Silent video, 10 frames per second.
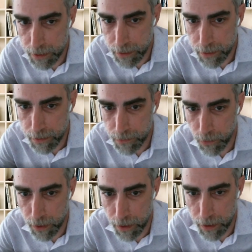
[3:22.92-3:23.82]
is
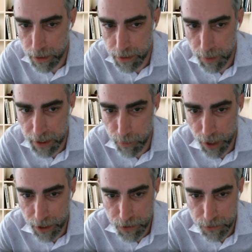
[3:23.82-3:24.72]
one of the things that made the
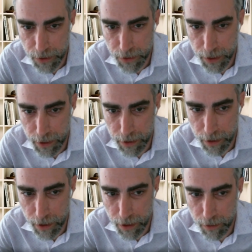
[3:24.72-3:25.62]
browser very
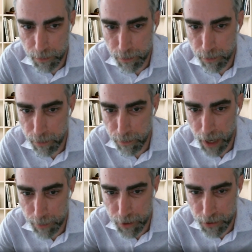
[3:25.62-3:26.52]

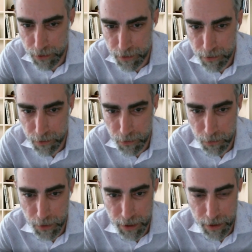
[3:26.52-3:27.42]
popular
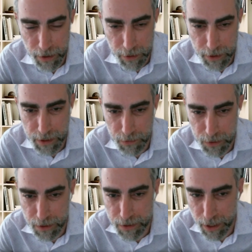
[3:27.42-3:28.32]
because it was
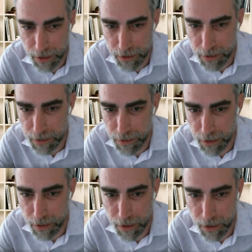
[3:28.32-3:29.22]
a stateless
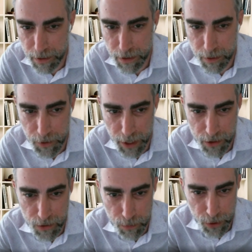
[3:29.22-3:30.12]

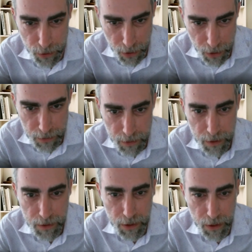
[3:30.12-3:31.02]
communication protocol.
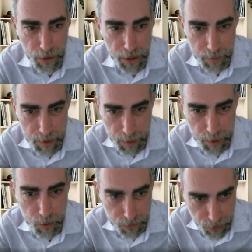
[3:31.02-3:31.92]
So when MCP
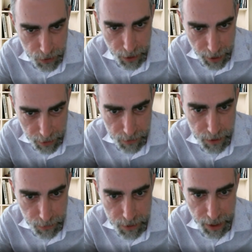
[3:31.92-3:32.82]
was first announced,
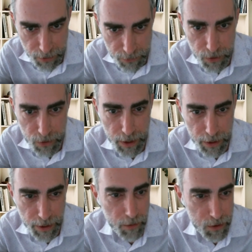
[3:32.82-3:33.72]
it was stateful,
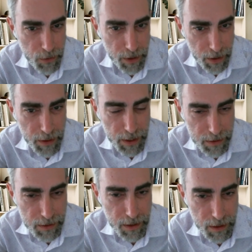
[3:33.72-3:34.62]
and that was one of the
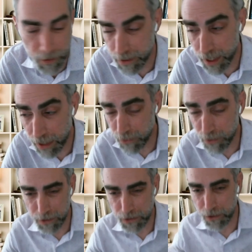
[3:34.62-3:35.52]
things. It was stateful and
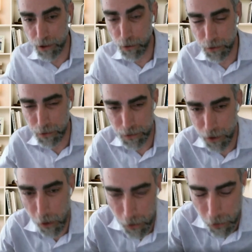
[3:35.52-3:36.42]
also
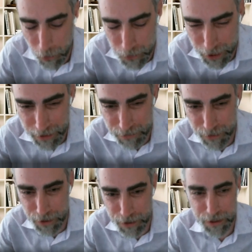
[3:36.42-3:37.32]
local only at
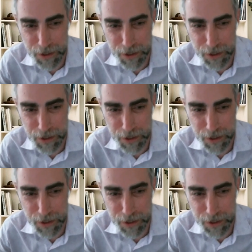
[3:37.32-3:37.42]
first.